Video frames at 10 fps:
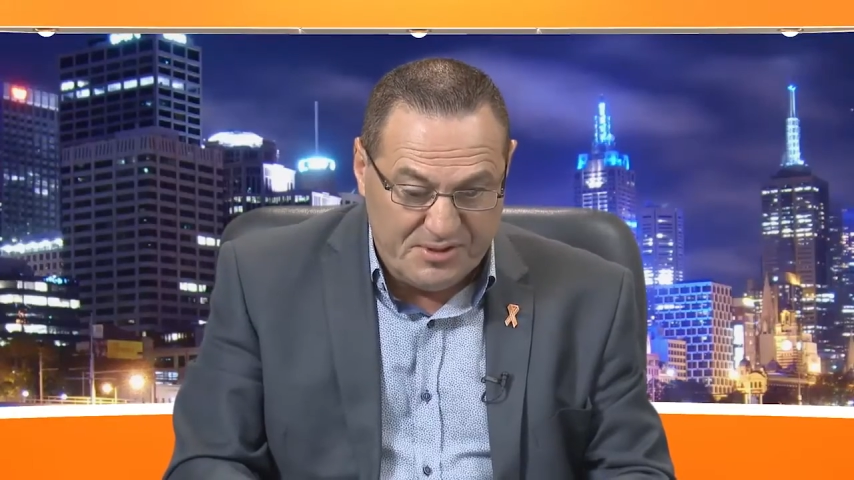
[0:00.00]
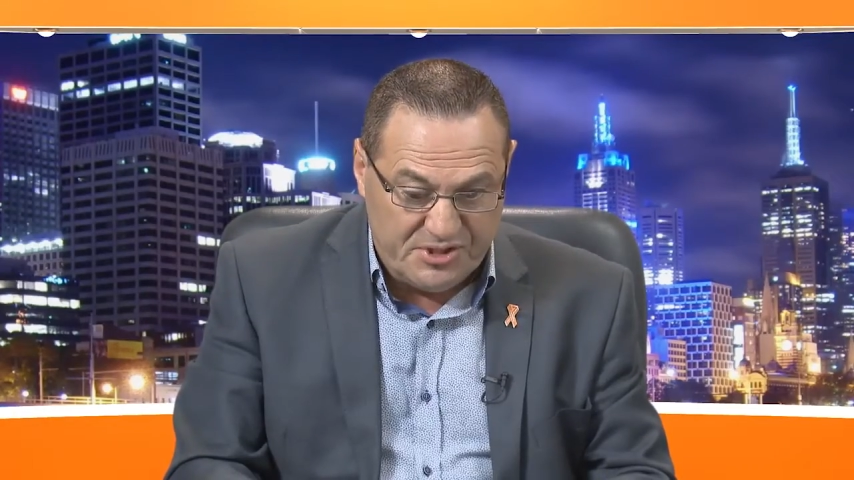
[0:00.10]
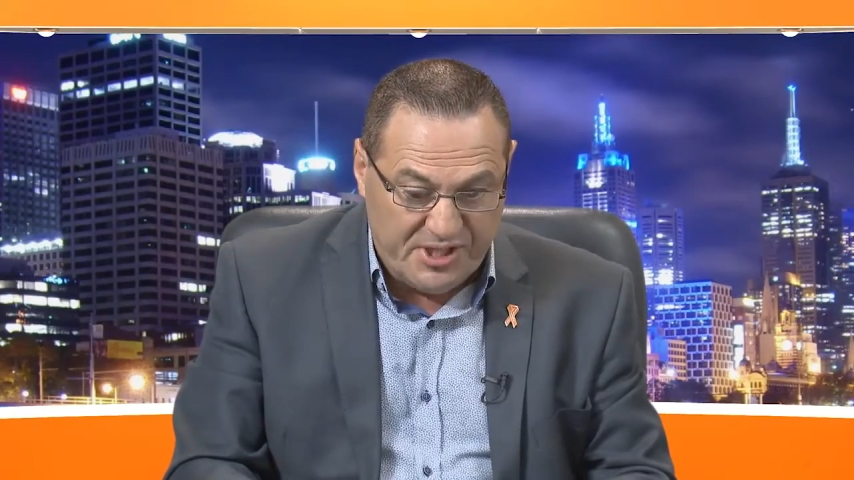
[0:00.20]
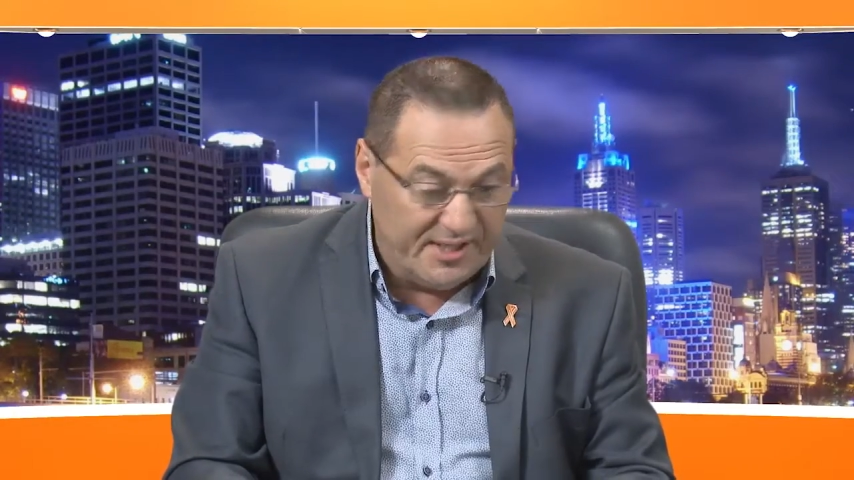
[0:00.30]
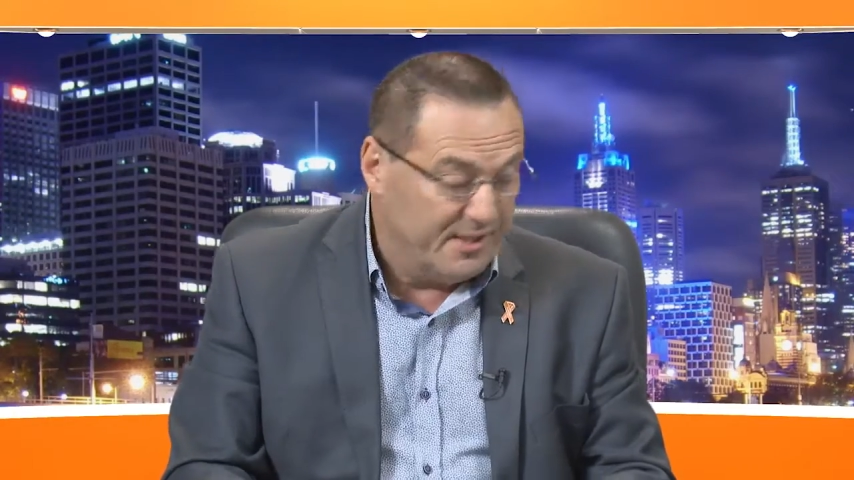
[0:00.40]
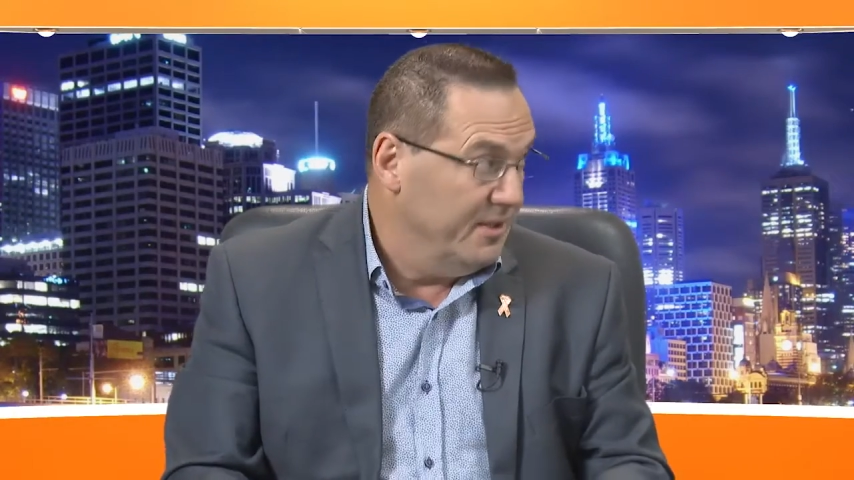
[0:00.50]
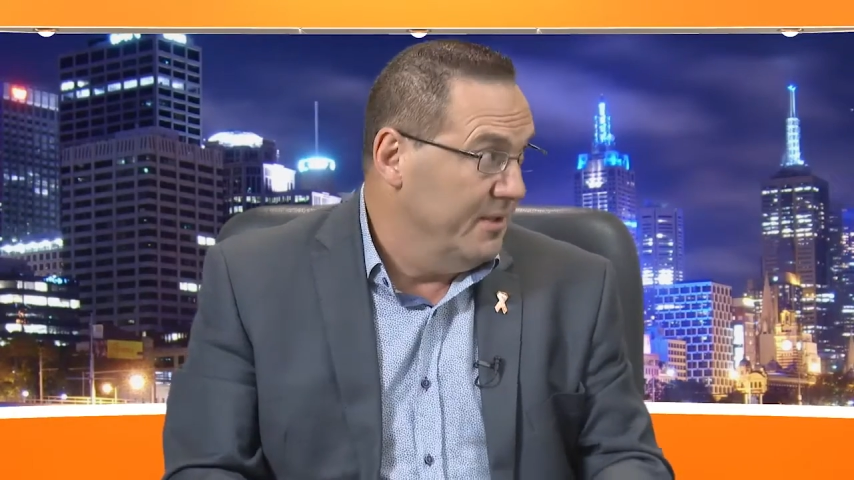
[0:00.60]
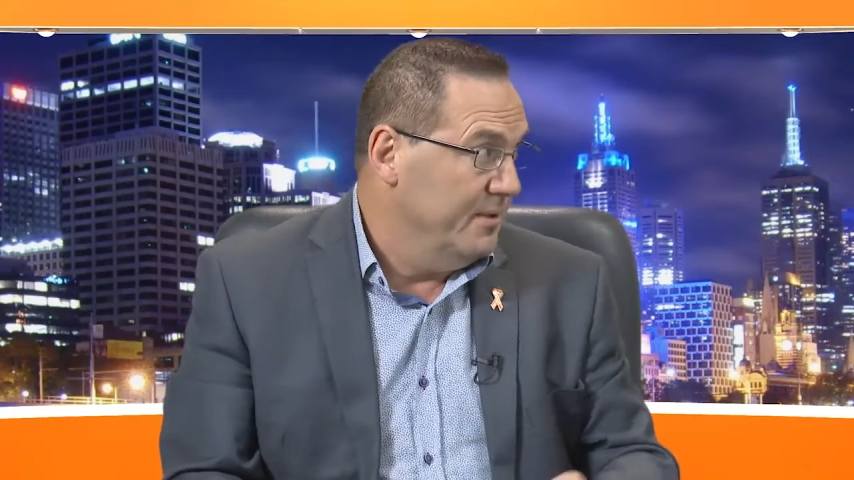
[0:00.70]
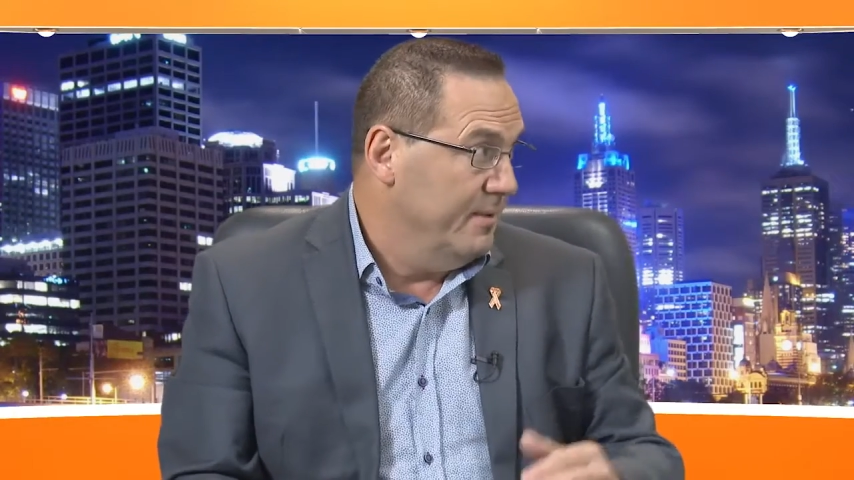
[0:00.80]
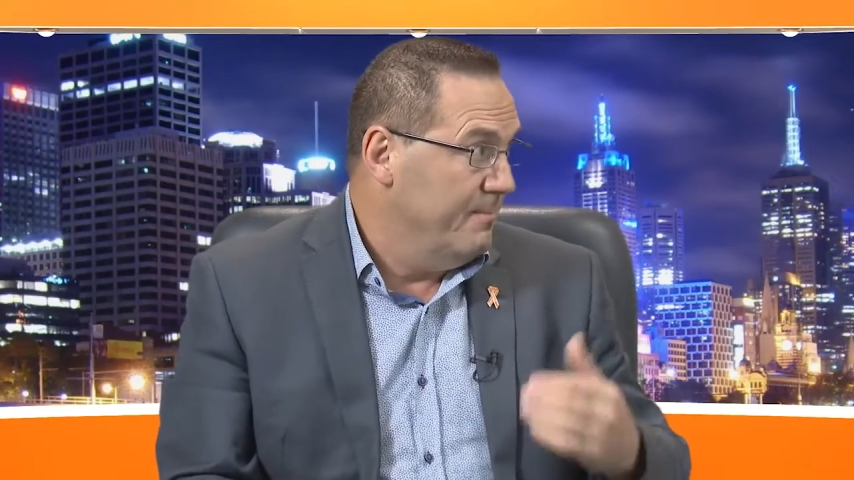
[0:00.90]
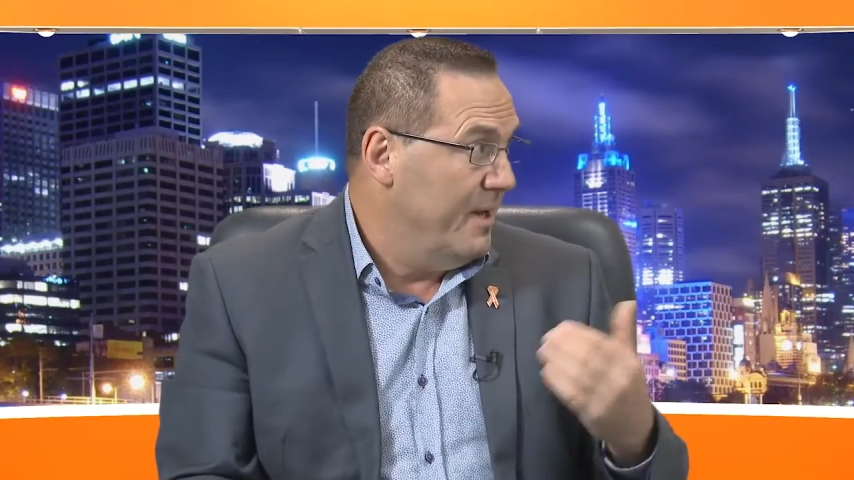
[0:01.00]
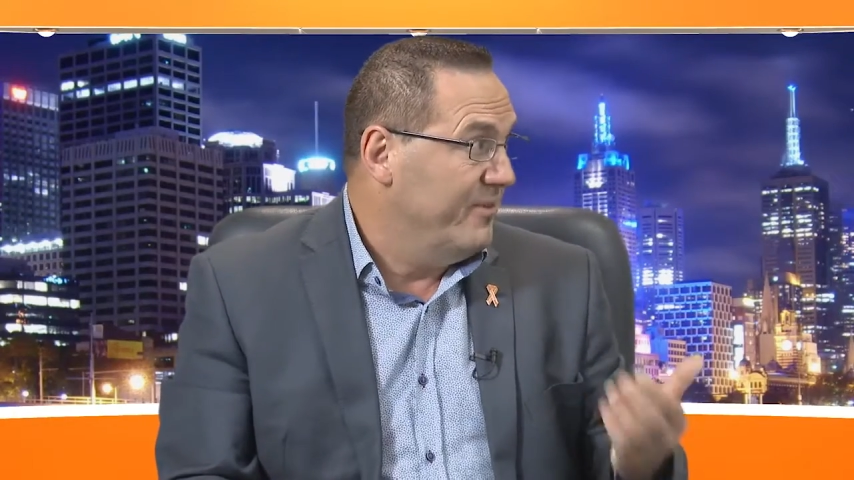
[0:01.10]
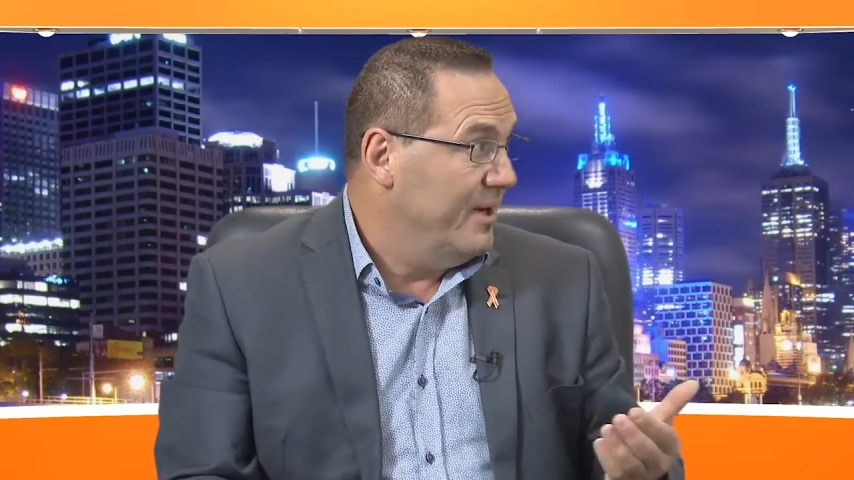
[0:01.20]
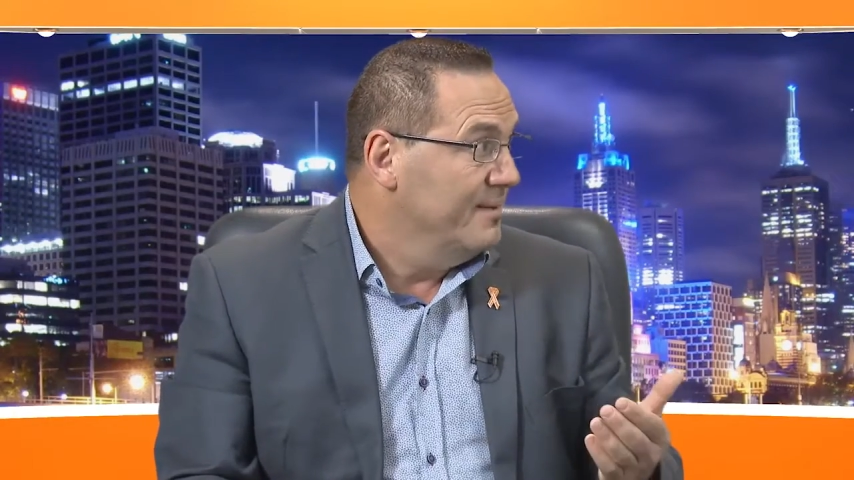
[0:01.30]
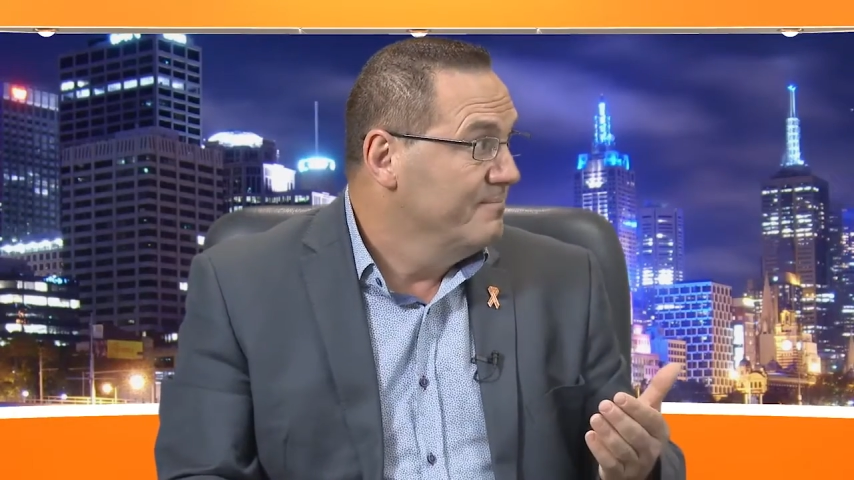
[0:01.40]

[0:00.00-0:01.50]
Jane Cleland, the mother,